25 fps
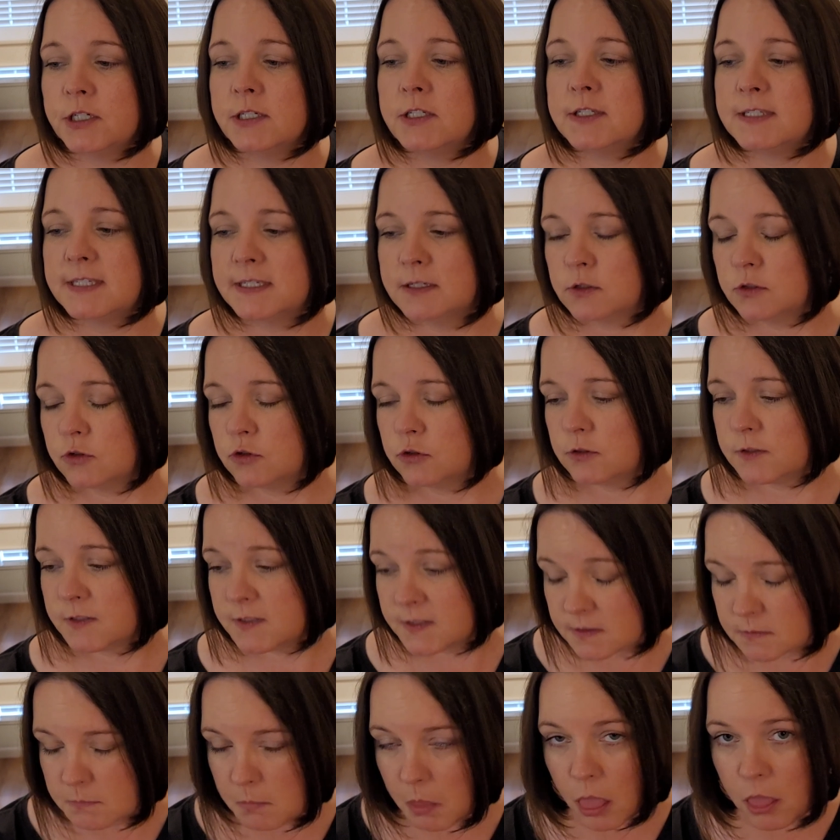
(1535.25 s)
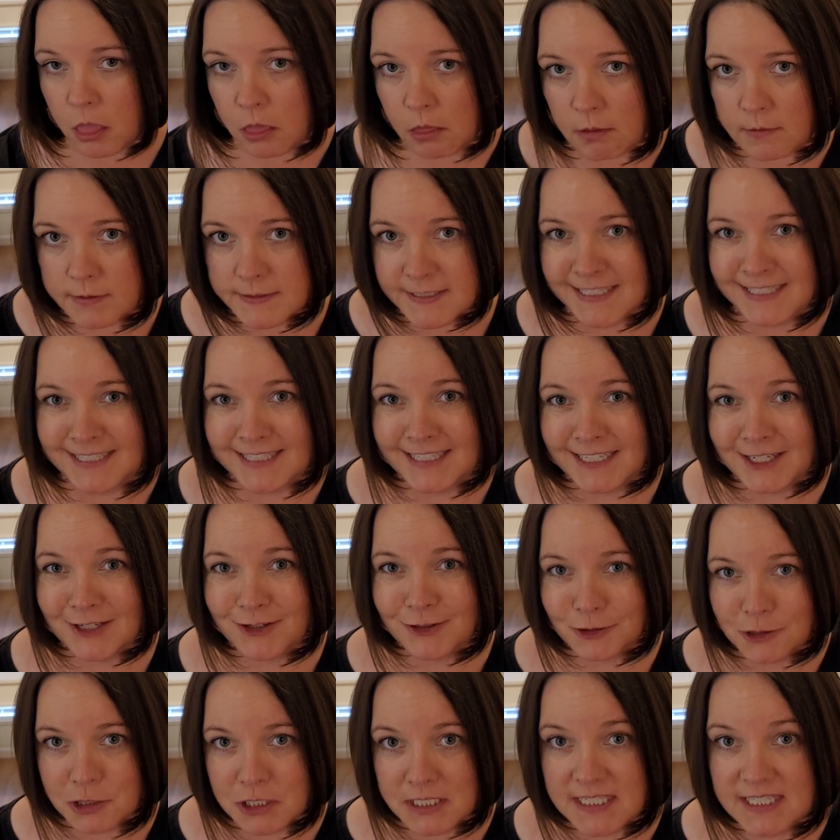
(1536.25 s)

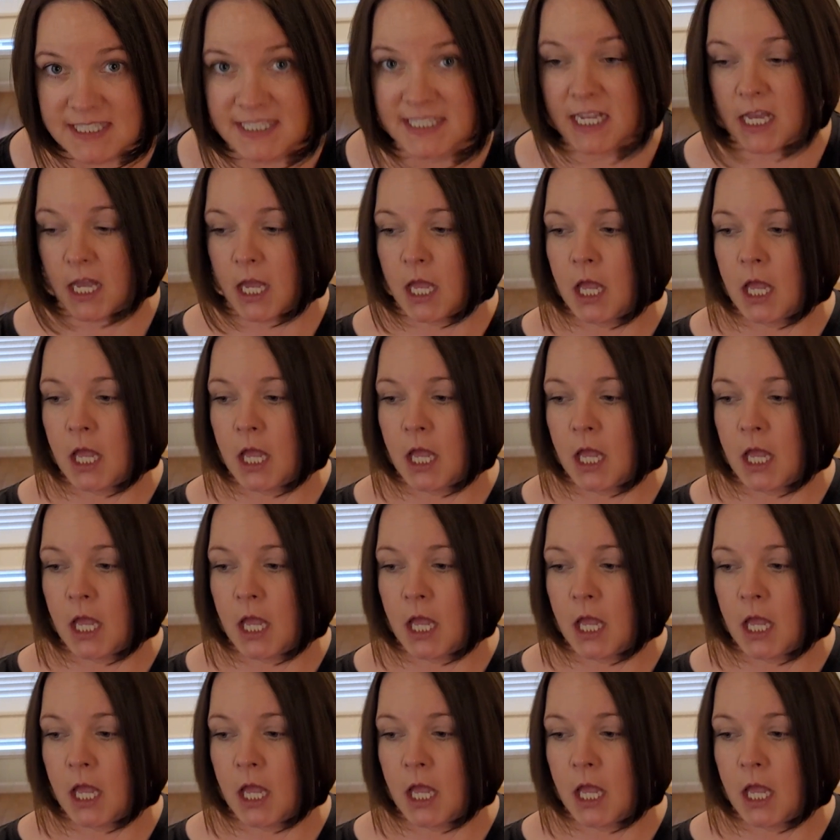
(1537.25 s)
citrus